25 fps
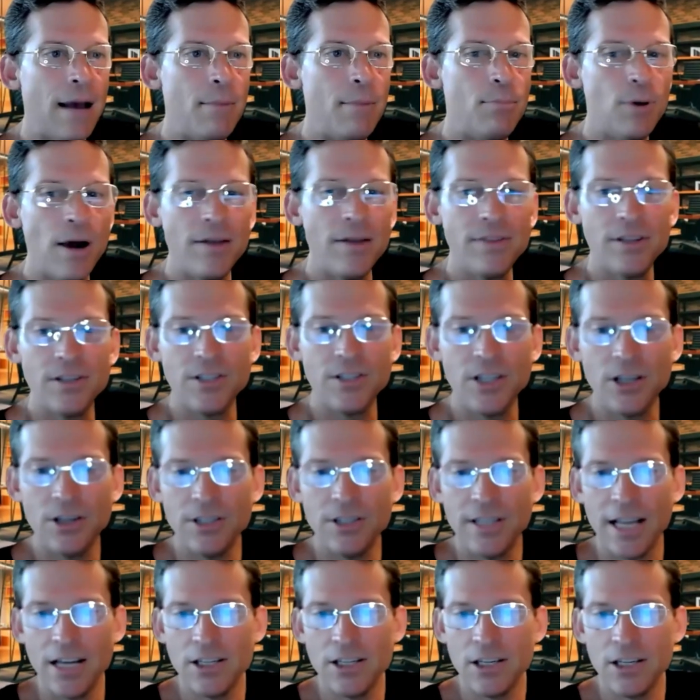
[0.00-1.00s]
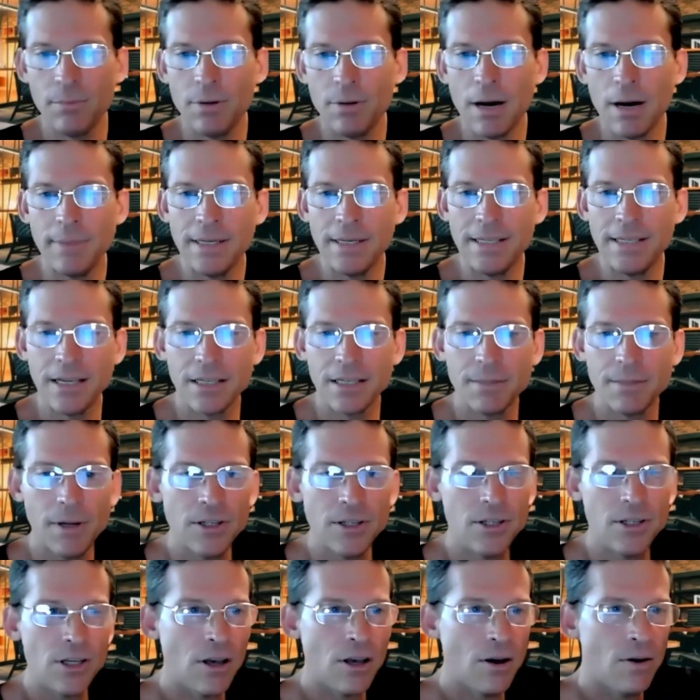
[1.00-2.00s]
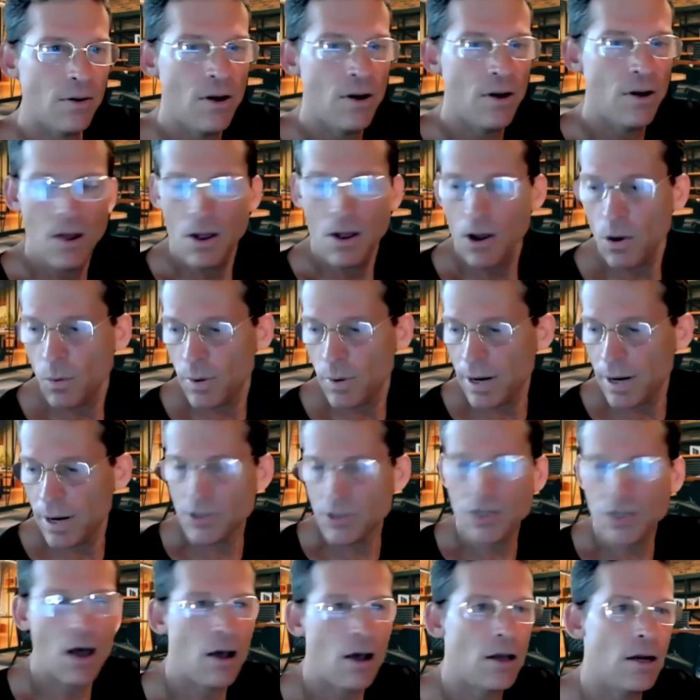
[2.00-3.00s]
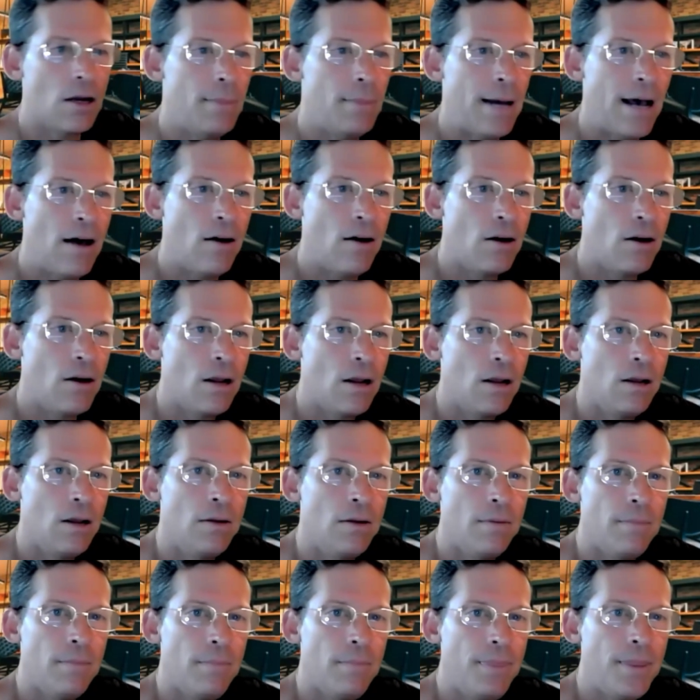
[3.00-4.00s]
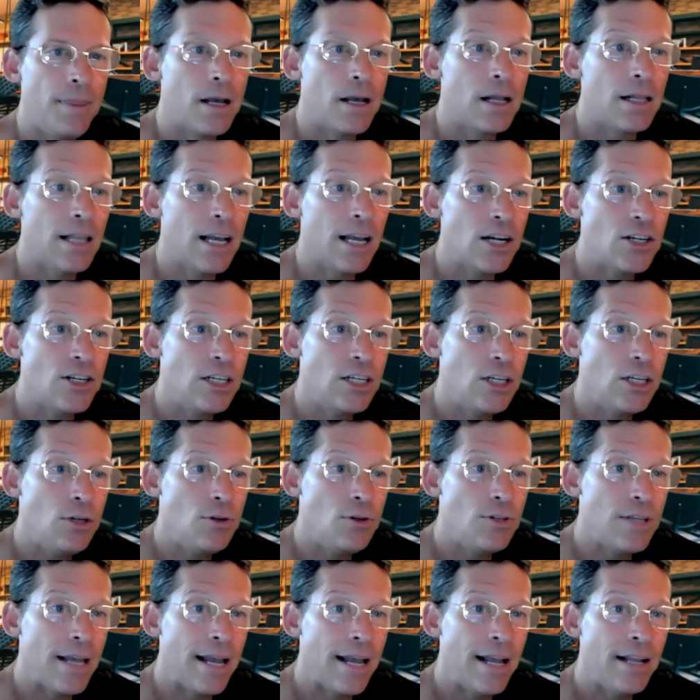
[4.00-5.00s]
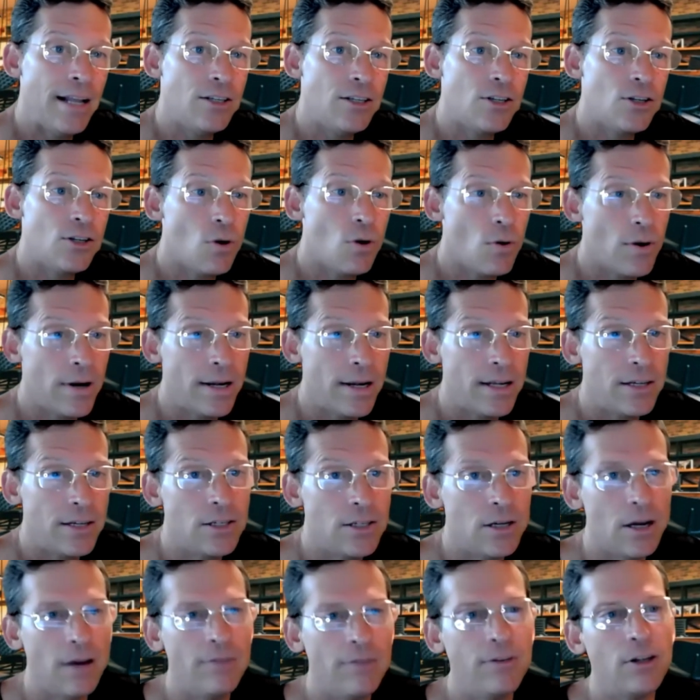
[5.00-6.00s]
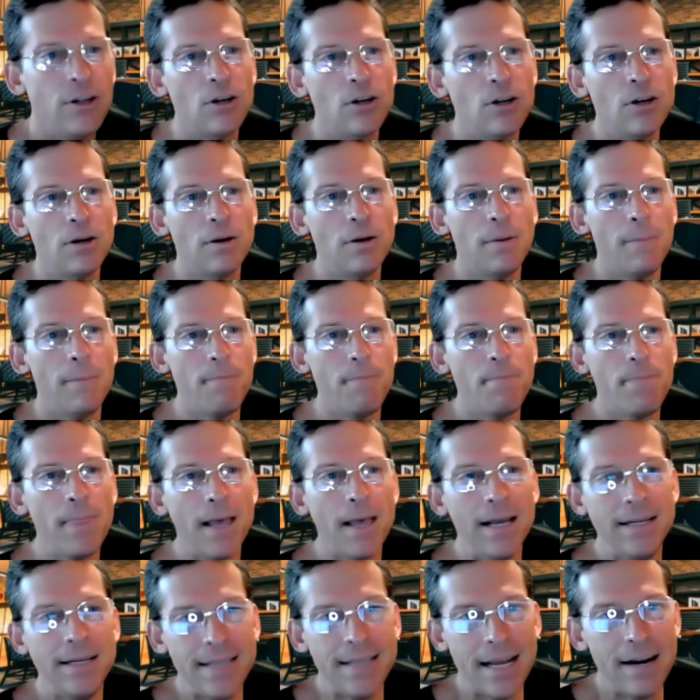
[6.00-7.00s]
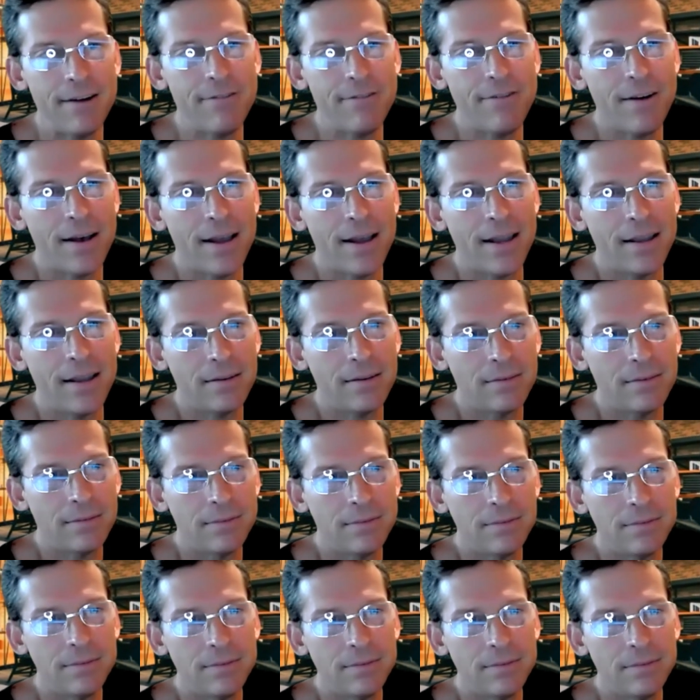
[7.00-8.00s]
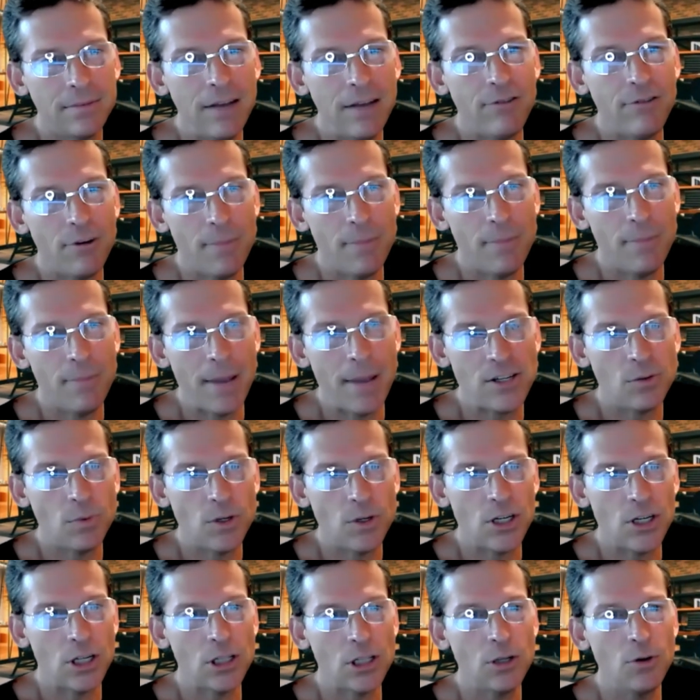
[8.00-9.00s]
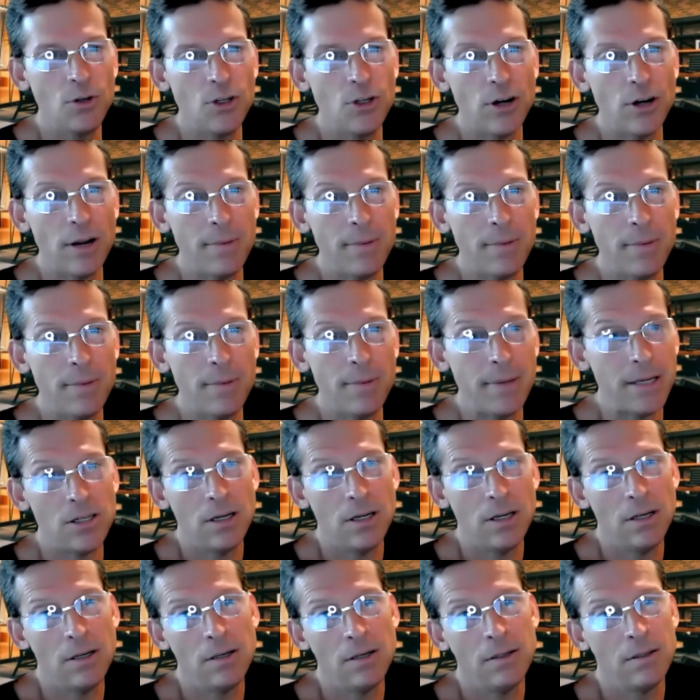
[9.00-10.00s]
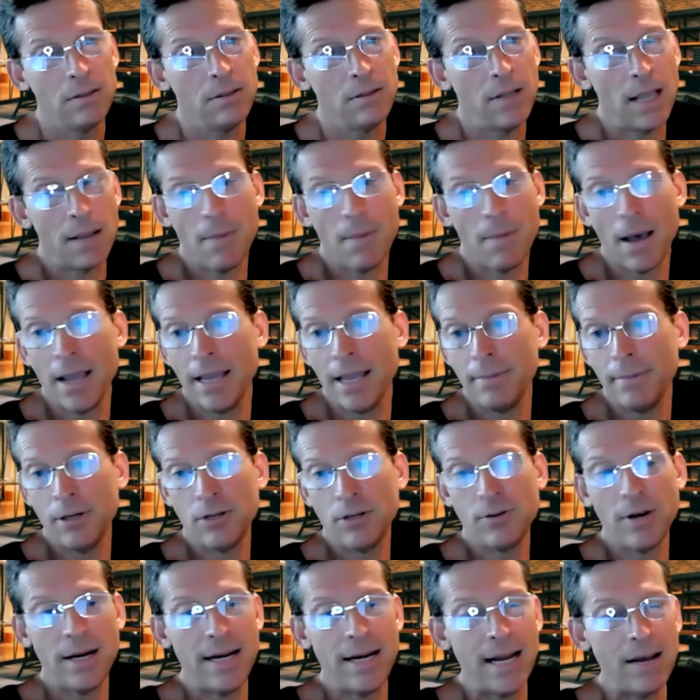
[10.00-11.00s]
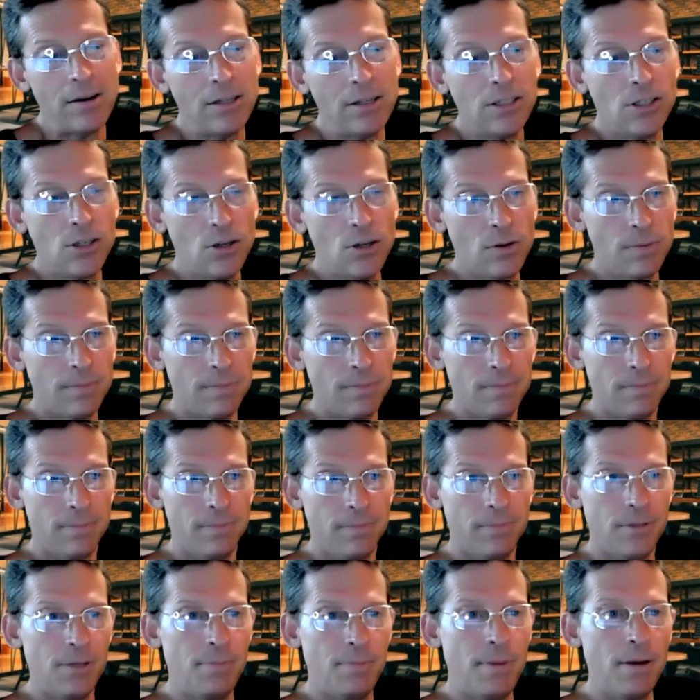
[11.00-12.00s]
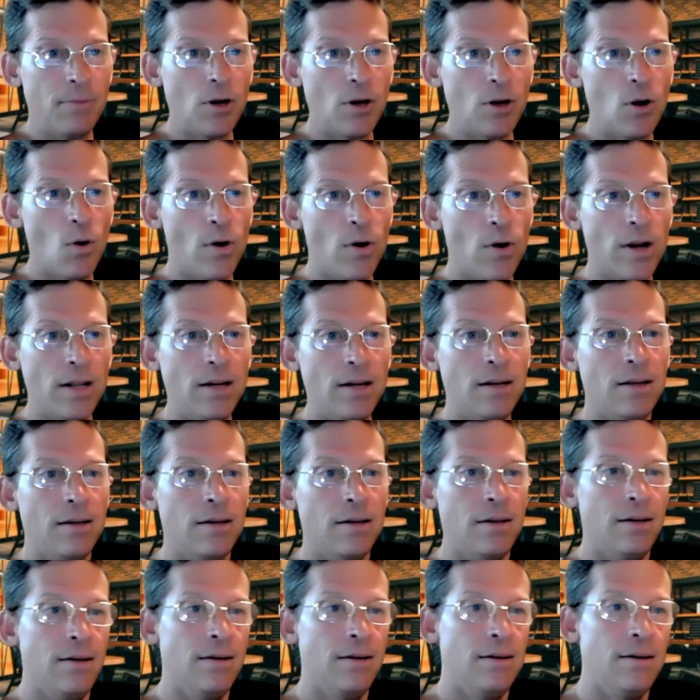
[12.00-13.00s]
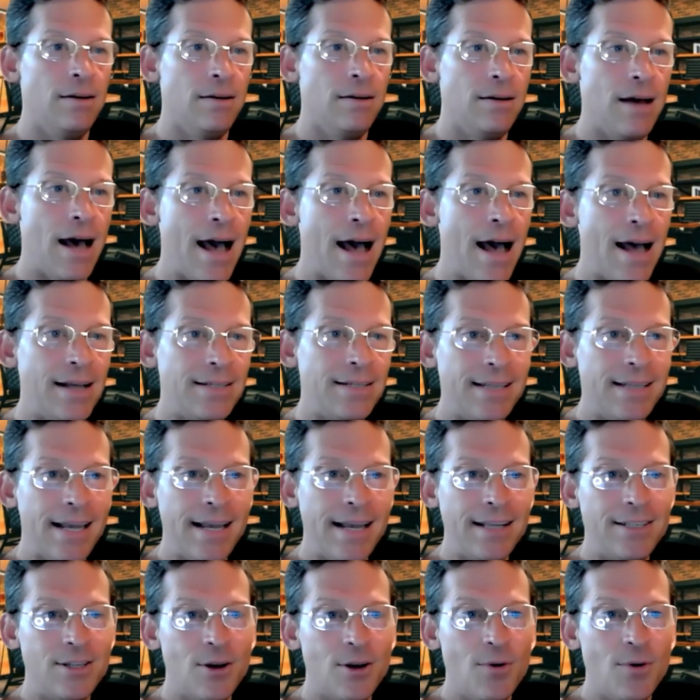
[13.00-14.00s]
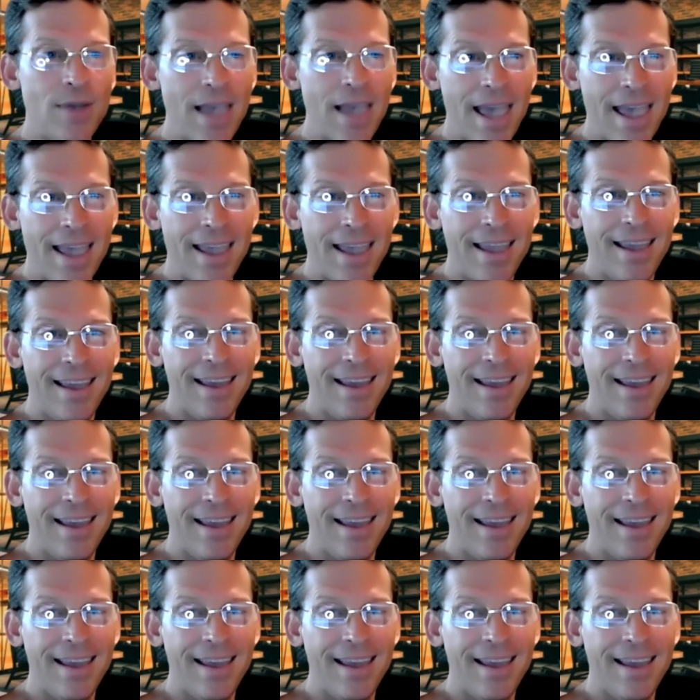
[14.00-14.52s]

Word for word: I brought this to your attention probably six months ago when I was talking about the collection use and storage of your identifying information, which includes your image, like my image right now on Zoom. It's being recorded. I say it's okay.